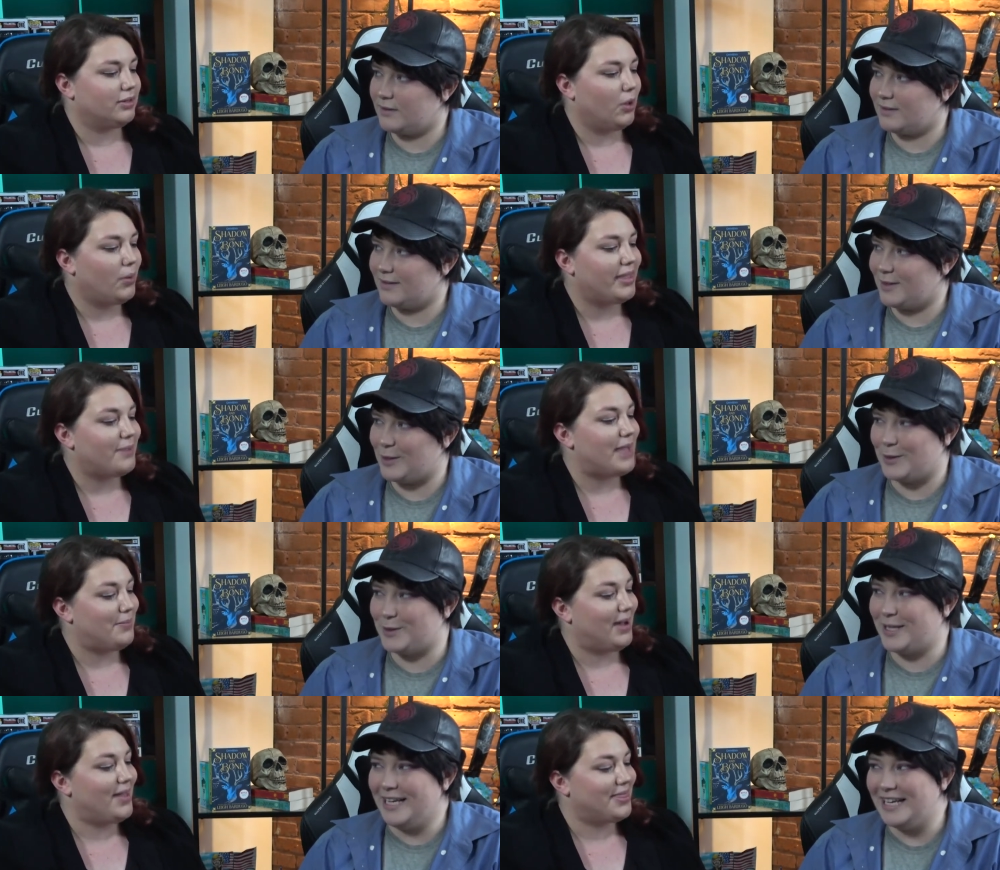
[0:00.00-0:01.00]
Speaker 1: no
Speaker 2: doubt
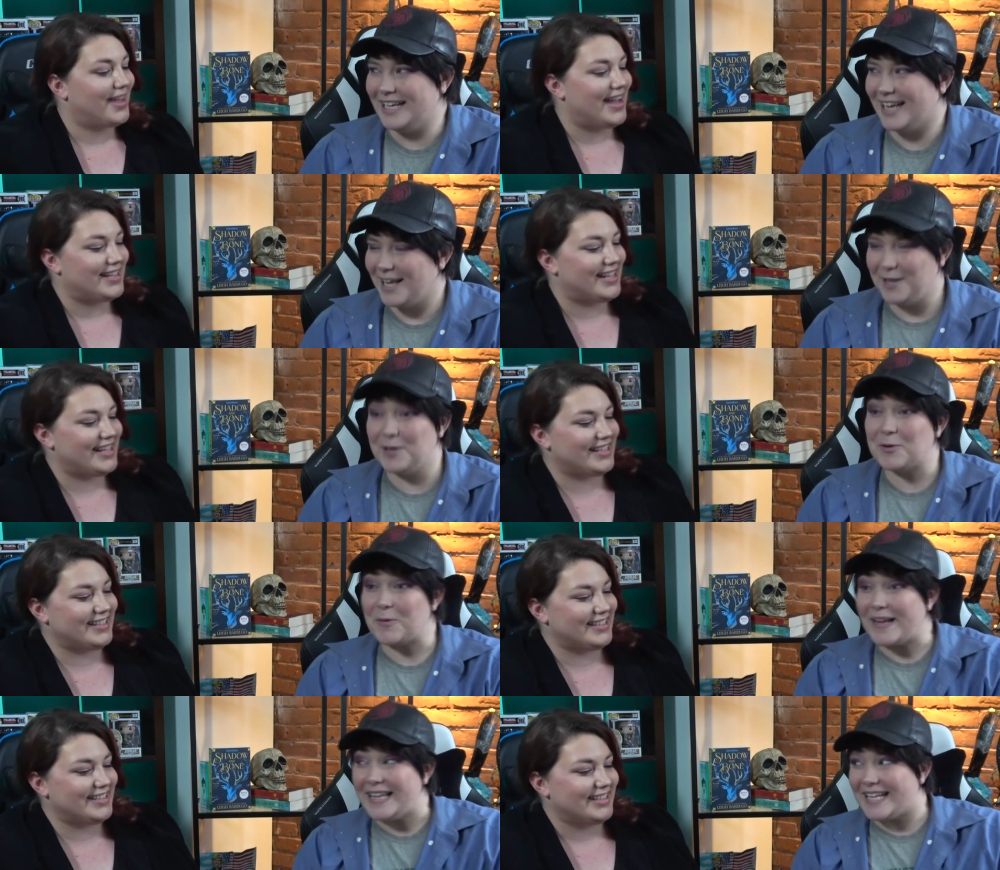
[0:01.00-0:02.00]
about that. You
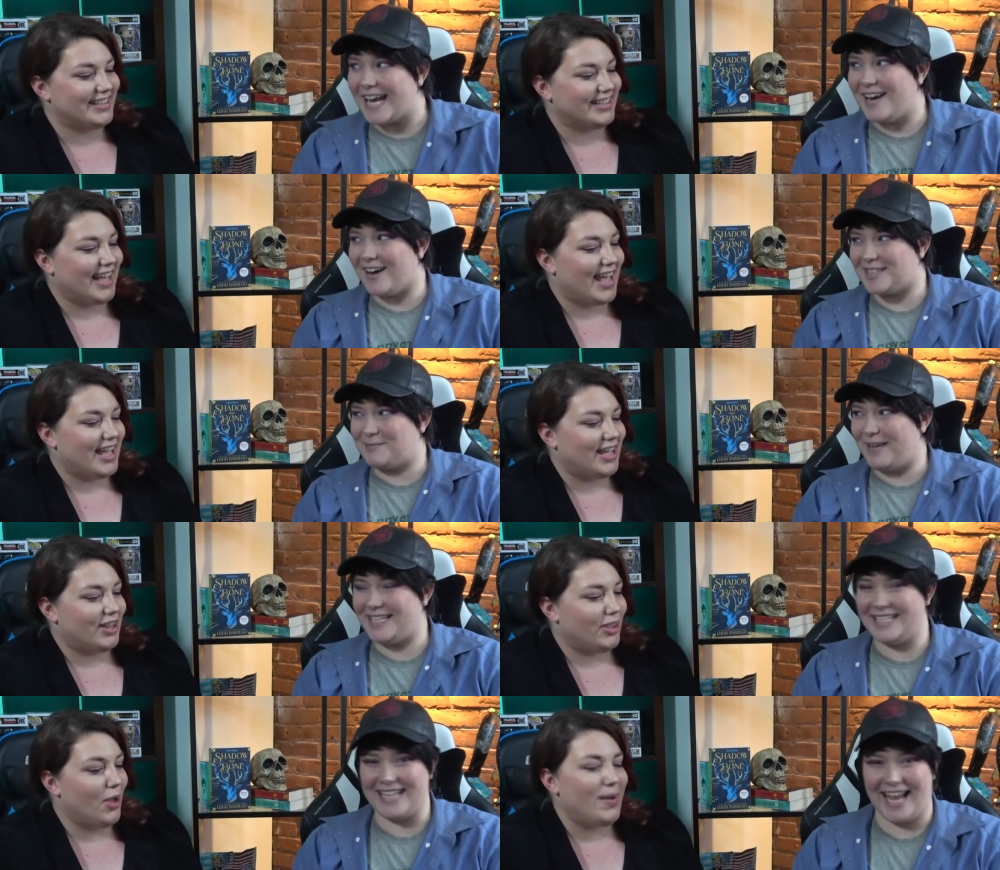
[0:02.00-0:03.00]
really cannot
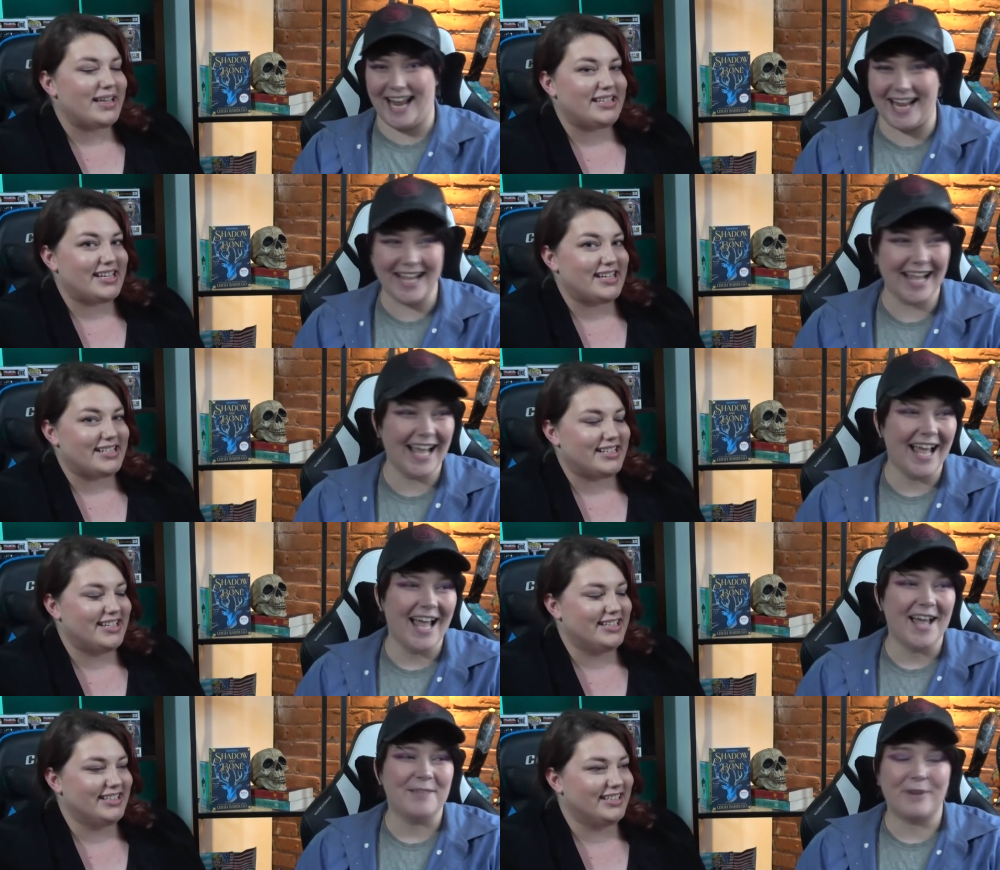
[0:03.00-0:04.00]
speak today. No, I can't.
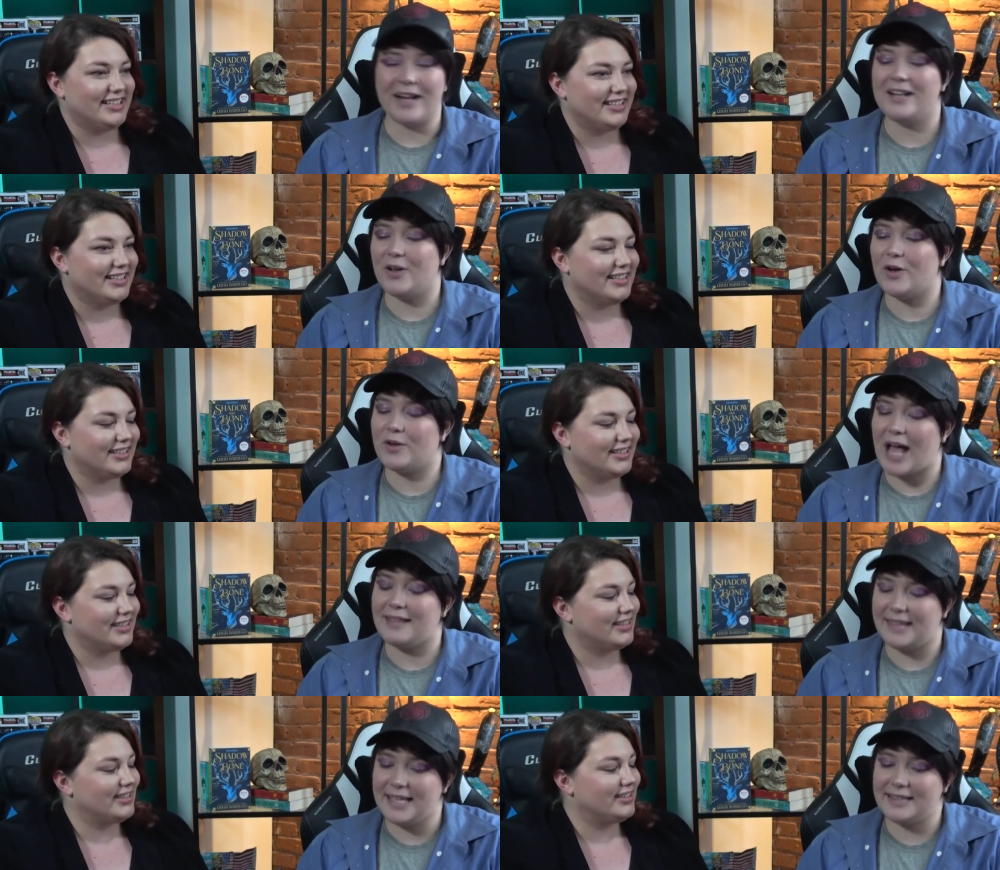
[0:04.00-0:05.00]
Speaker 1: But you know, I
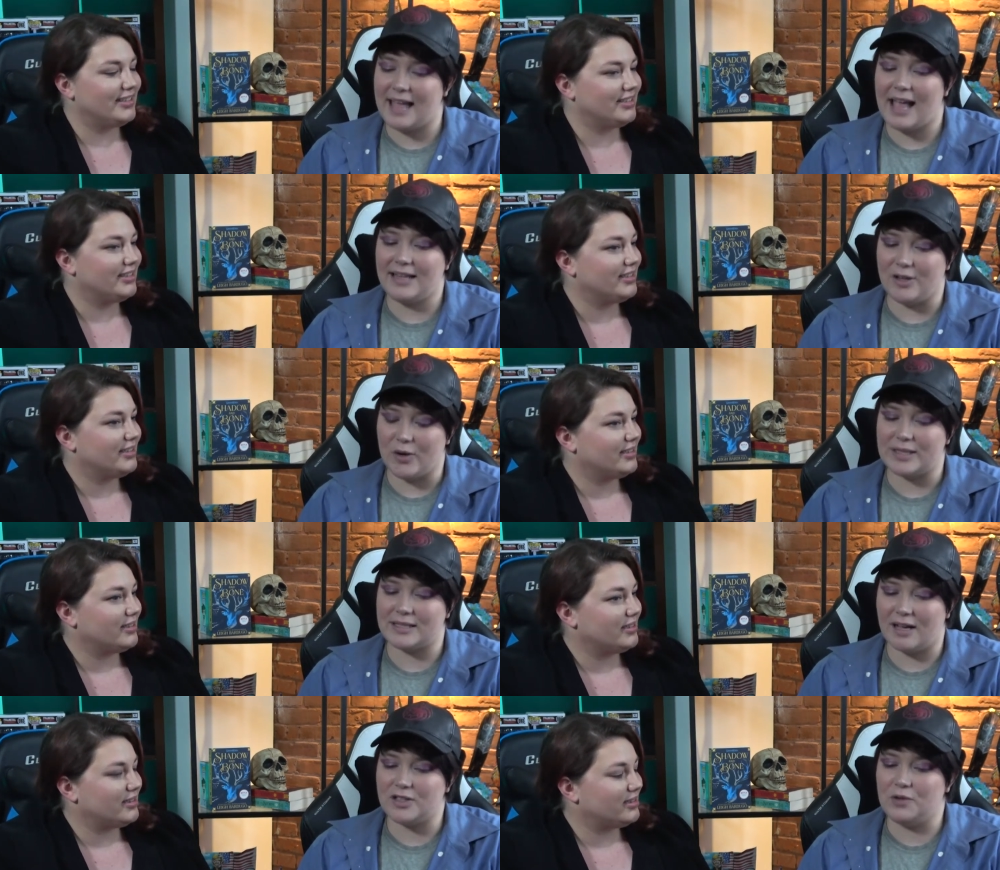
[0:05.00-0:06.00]
think that, you know, it's
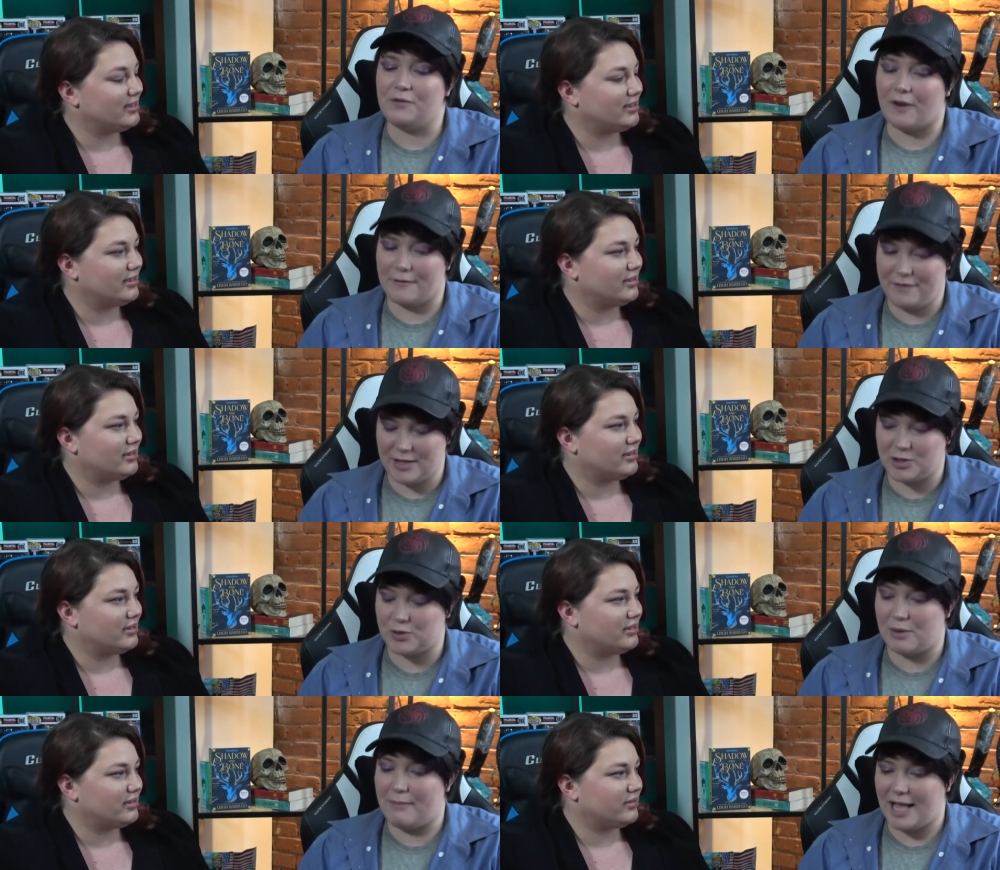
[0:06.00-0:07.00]
not too far-fetched
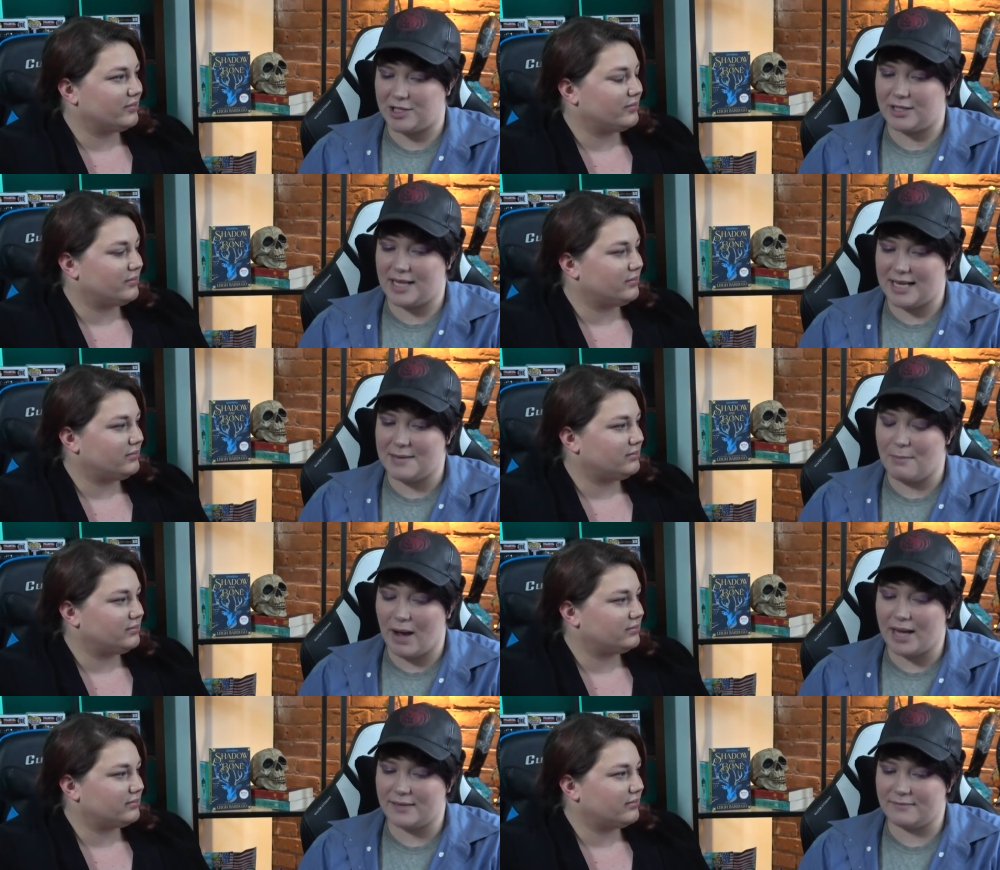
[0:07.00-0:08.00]
to imagine that he
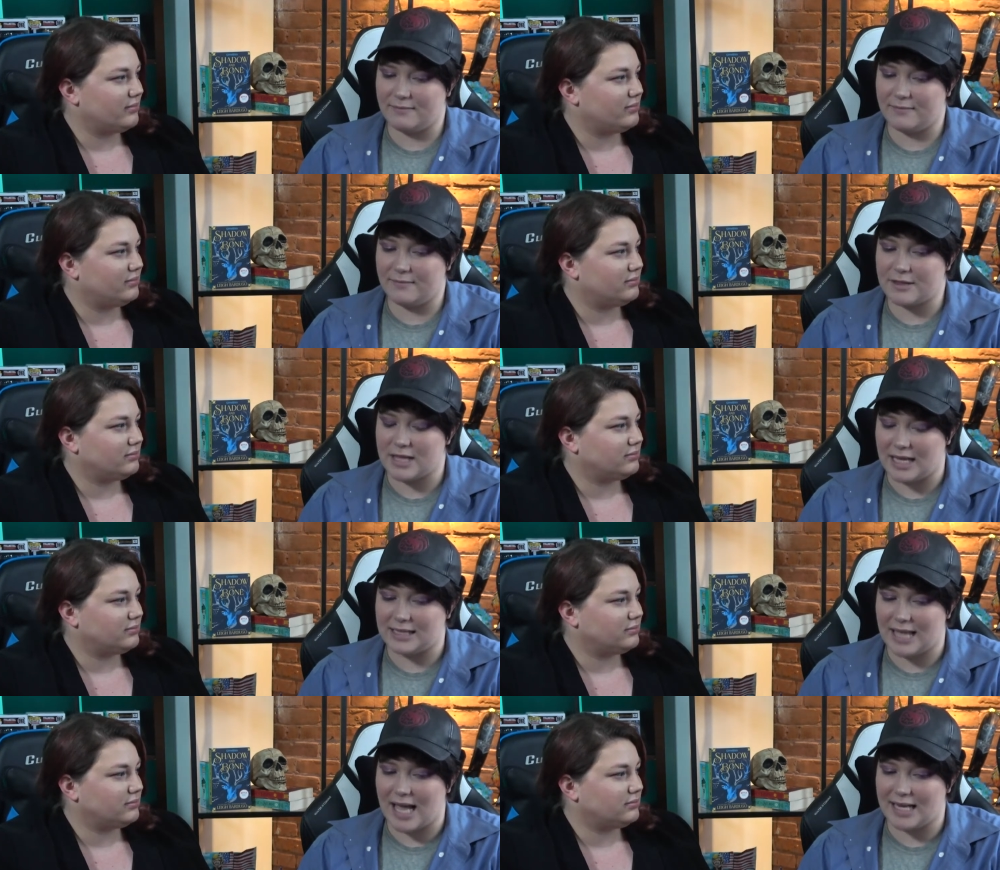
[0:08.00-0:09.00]
might
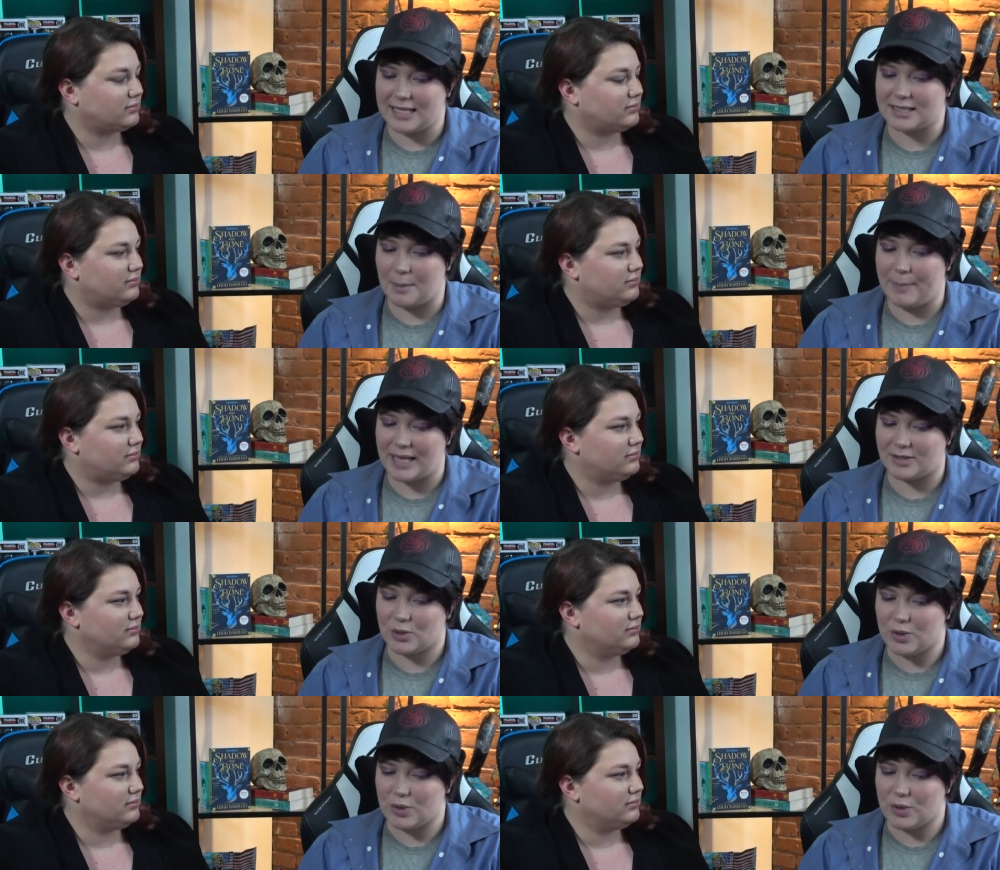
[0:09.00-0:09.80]
think that he's the best